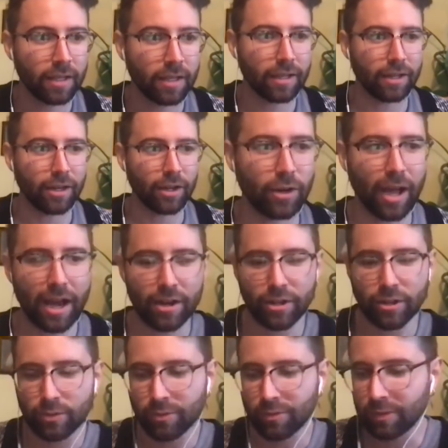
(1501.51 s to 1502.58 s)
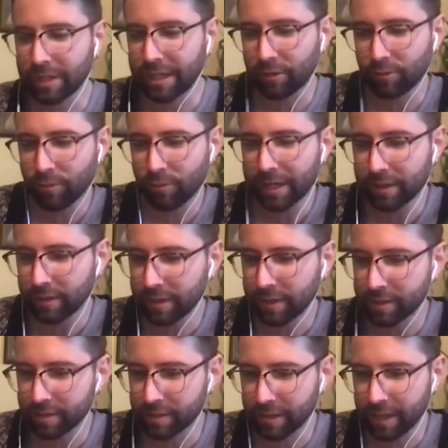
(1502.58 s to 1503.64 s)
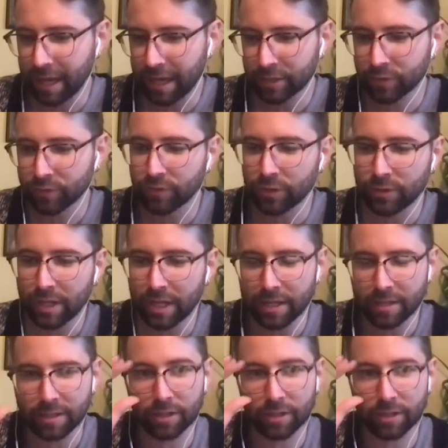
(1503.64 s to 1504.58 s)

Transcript: you how do you get ready these last few days?